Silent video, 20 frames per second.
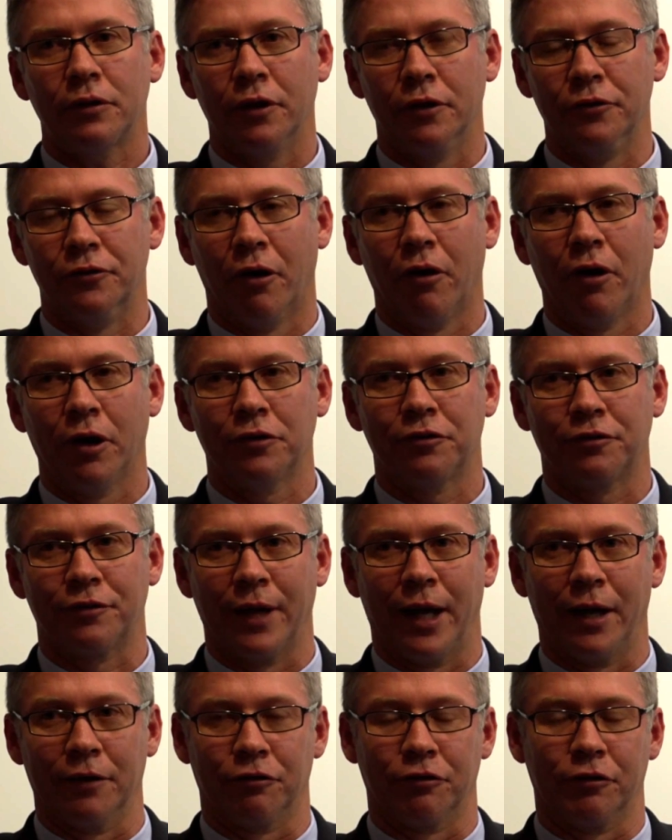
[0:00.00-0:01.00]
the die
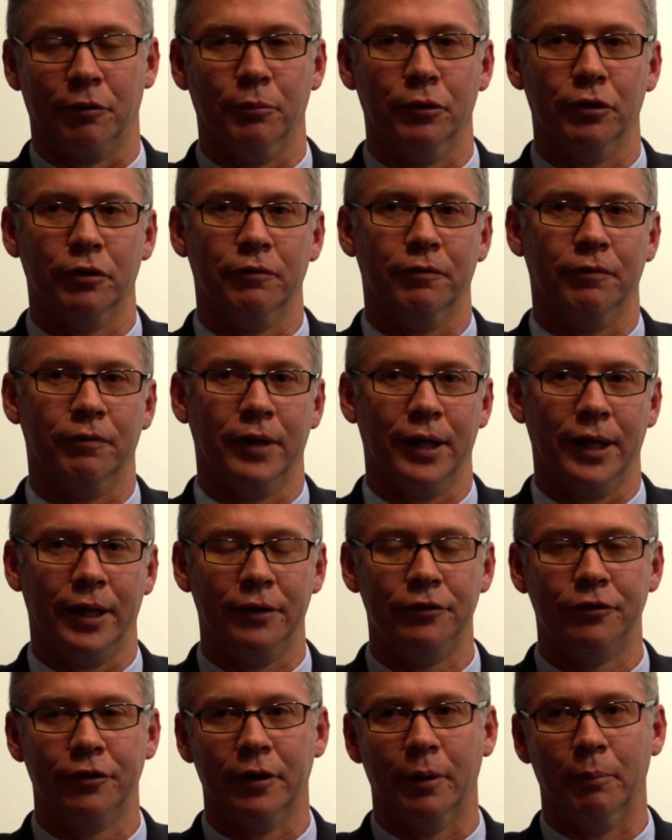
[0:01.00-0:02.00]
starts to move
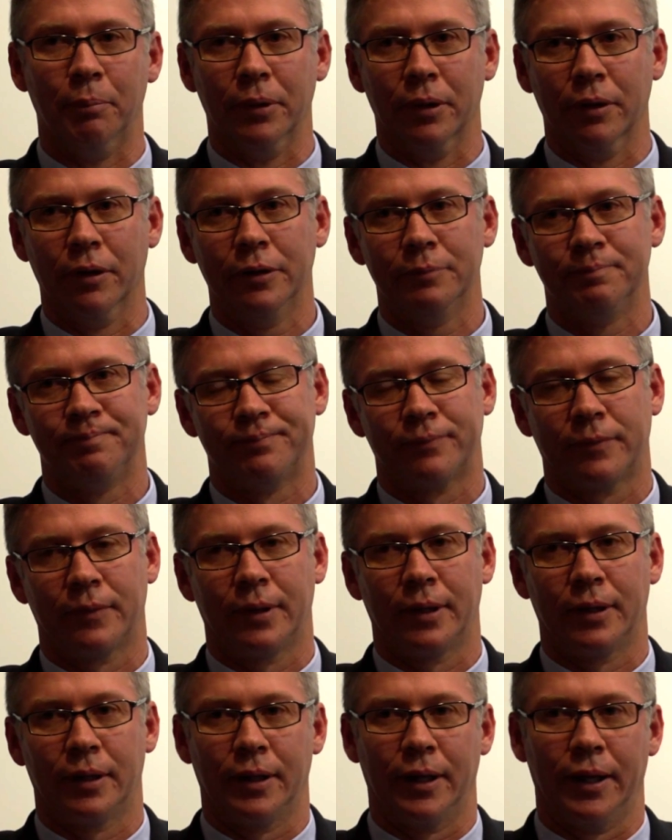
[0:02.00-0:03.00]
into the billet
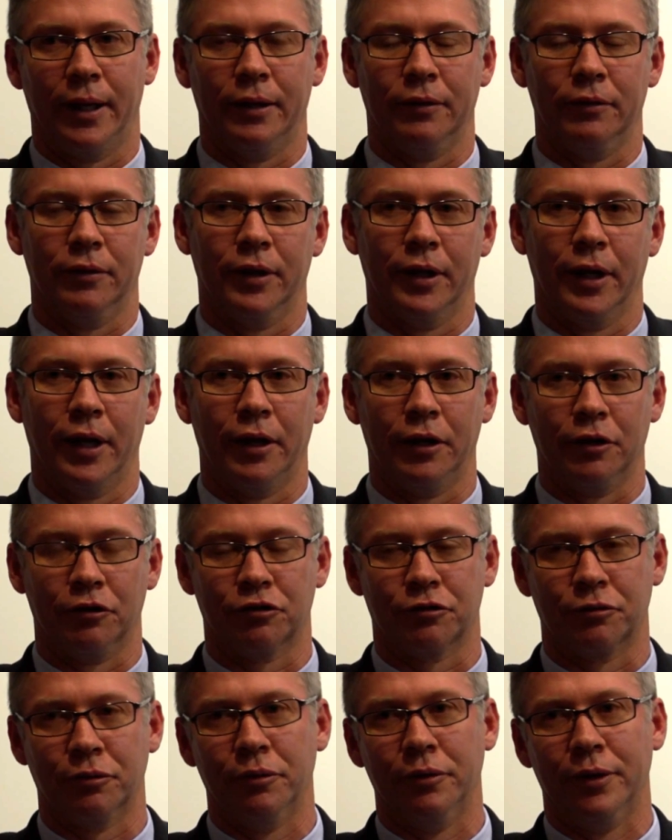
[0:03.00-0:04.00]
and
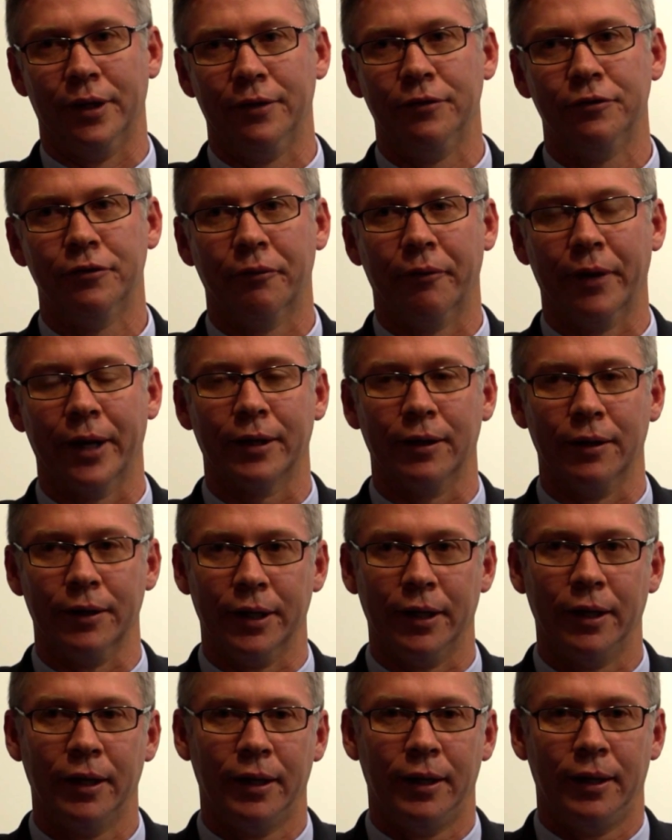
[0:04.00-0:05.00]
extrude
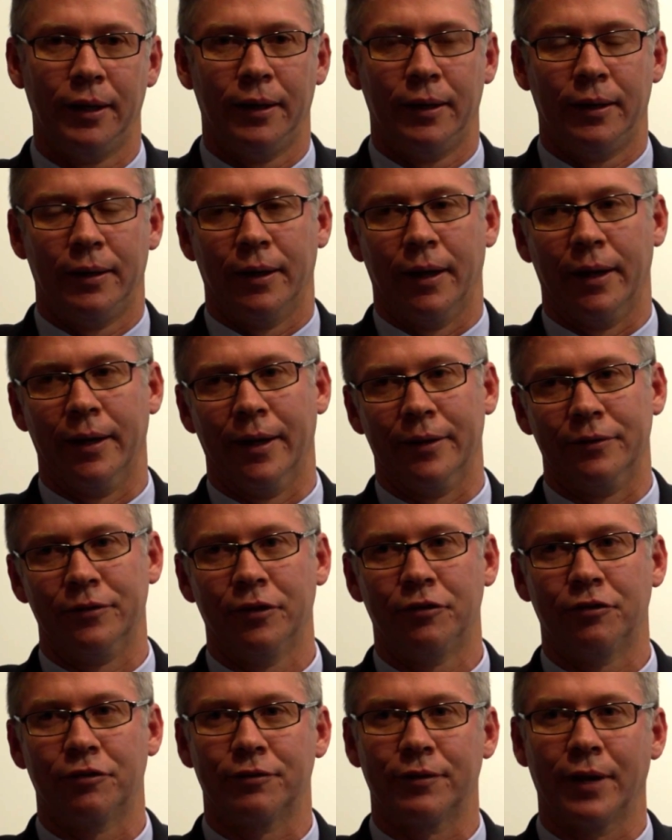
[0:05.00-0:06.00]
indirectly. And at
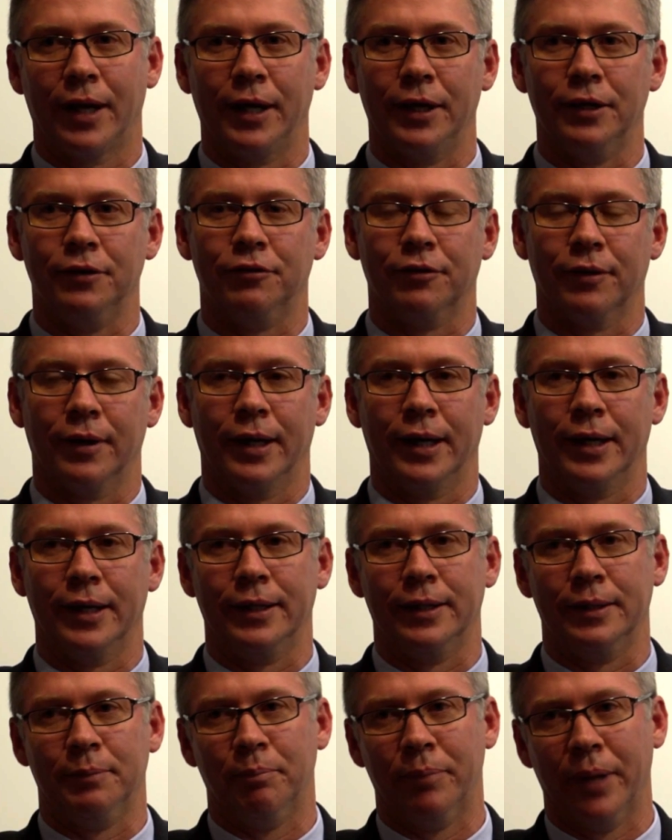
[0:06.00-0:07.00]
this stage,
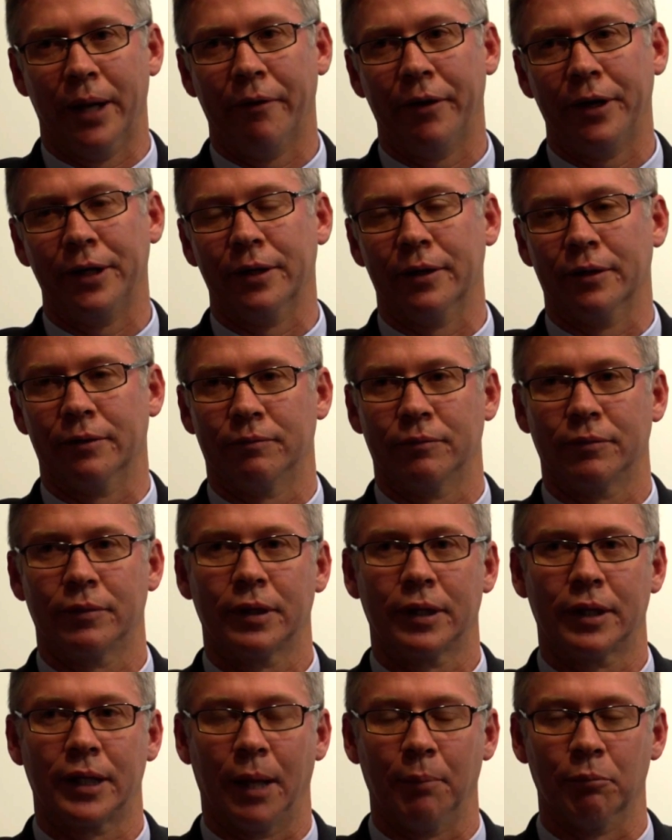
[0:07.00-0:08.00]
a barrier
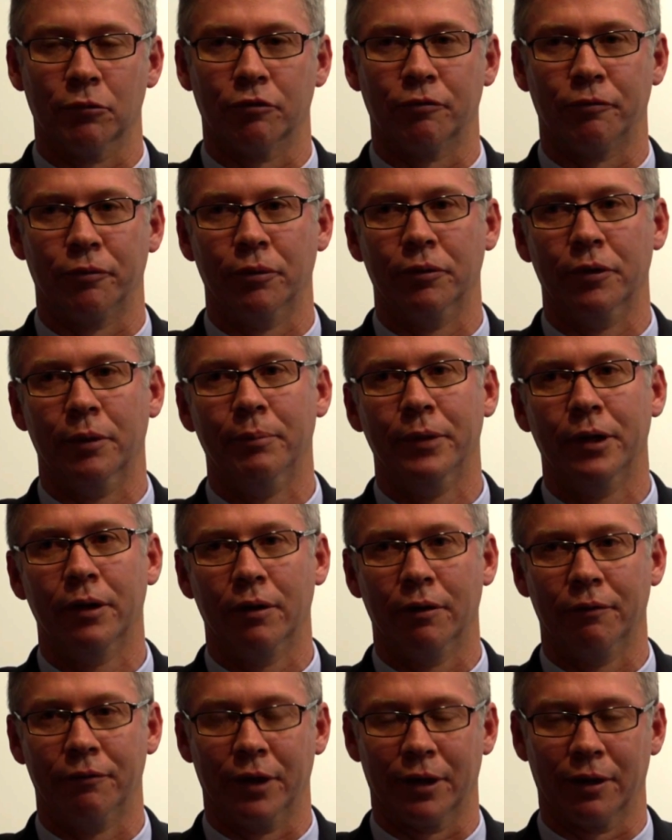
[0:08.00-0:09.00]
comes through the
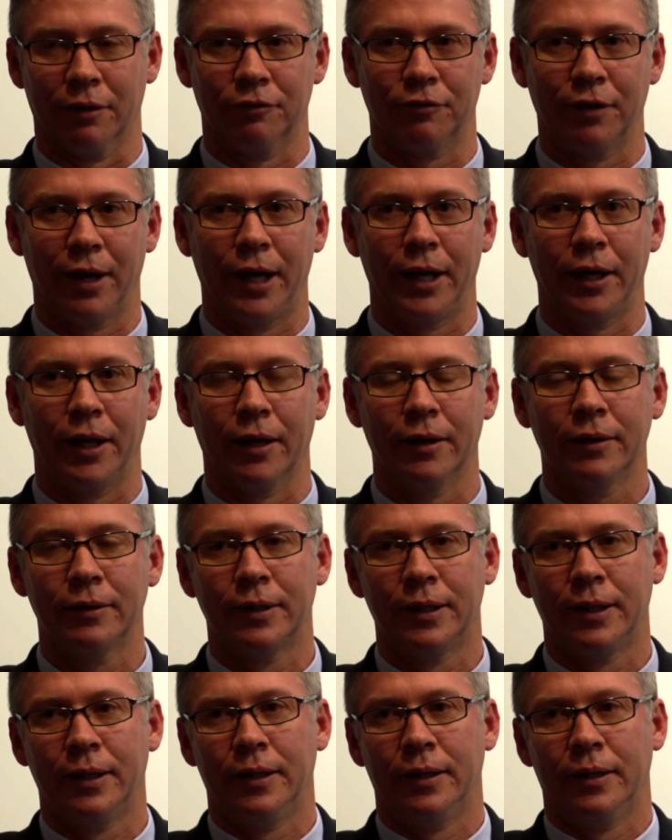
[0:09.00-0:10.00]
middle of the container
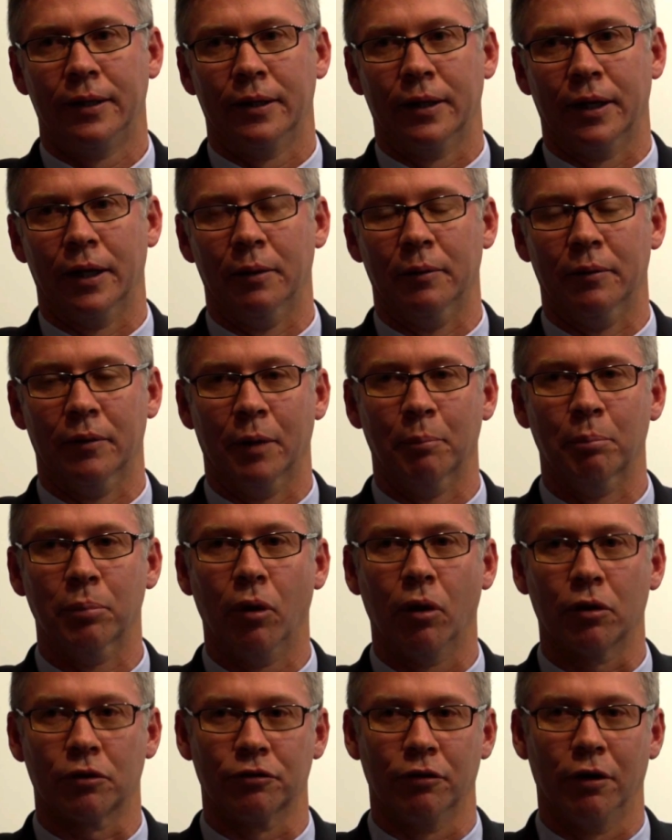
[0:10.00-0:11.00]
and
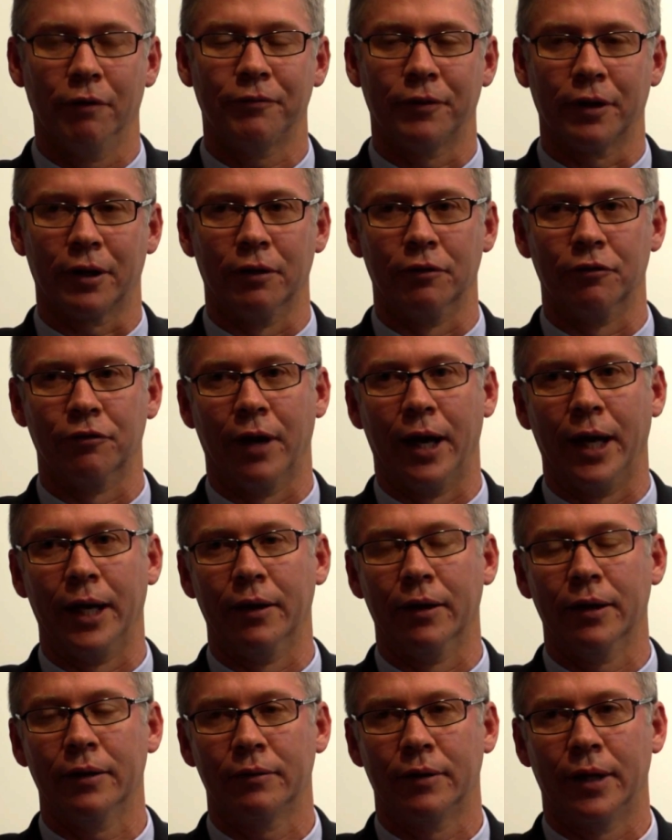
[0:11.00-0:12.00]
blocks off the
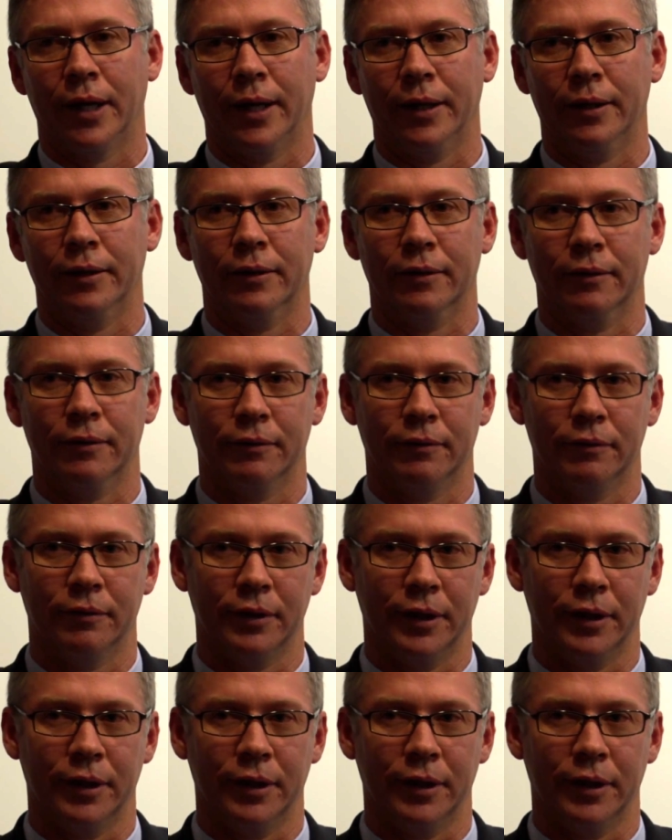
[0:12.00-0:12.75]
container, and